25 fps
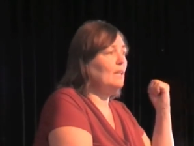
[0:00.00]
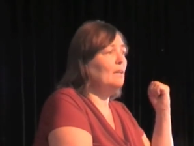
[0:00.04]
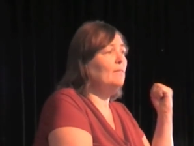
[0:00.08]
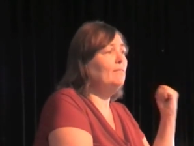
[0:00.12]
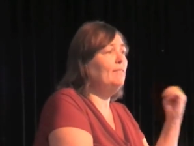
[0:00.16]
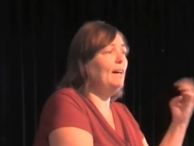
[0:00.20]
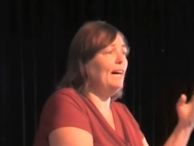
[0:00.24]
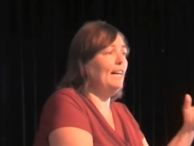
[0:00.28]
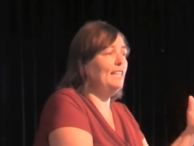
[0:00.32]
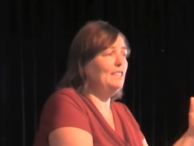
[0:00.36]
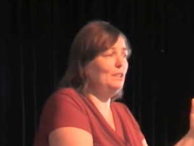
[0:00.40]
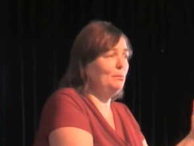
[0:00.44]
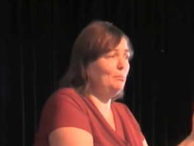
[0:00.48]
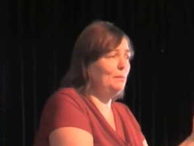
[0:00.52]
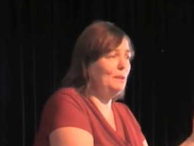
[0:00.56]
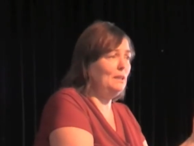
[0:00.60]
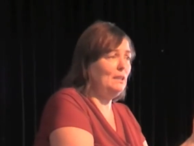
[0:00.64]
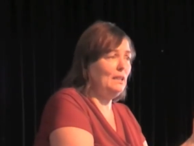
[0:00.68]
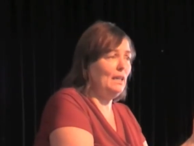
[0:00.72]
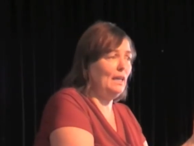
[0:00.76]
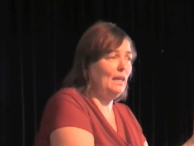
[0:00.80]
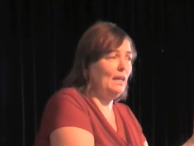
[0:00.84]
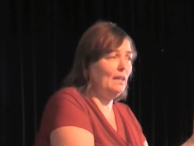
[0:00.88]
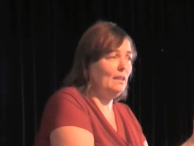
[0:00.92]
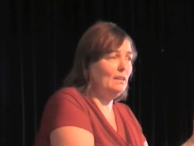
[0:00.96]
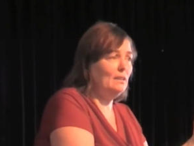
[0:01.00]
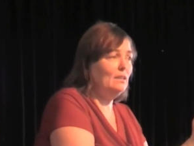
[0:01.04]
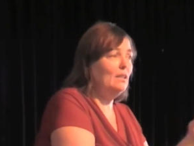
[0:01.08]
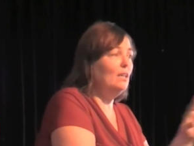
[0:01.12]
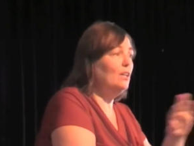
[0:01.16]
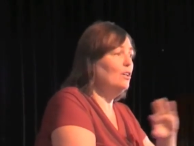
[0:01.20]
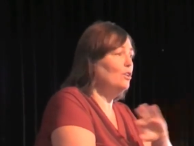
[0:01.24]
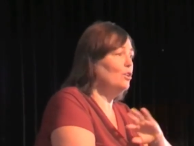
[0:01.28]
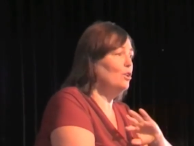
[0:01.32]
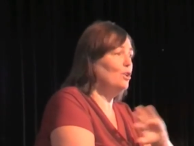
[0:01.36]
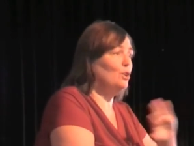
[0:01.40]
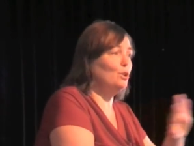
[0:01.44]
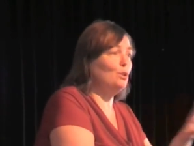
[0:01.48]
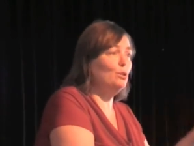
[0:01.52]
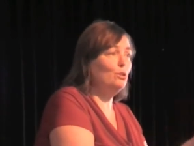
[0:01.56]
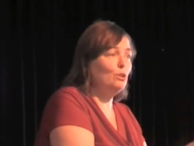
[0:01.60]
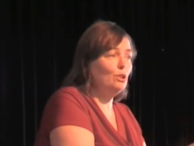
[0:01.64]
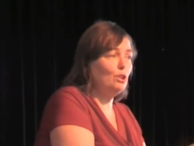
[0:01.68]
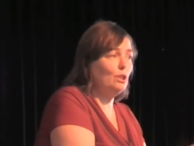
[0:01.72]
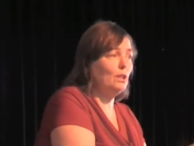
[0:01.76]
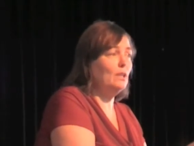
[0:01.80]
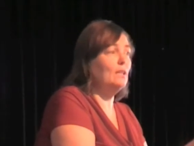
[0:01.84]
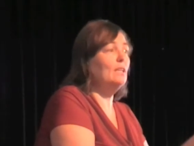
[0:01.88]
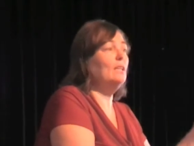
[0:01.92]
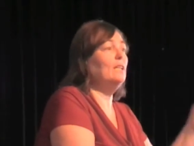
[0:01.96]
vitamin A,
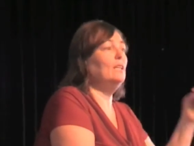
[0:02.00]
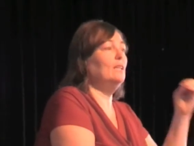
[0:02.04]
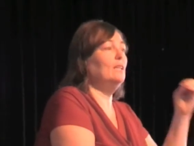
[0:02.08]
crucial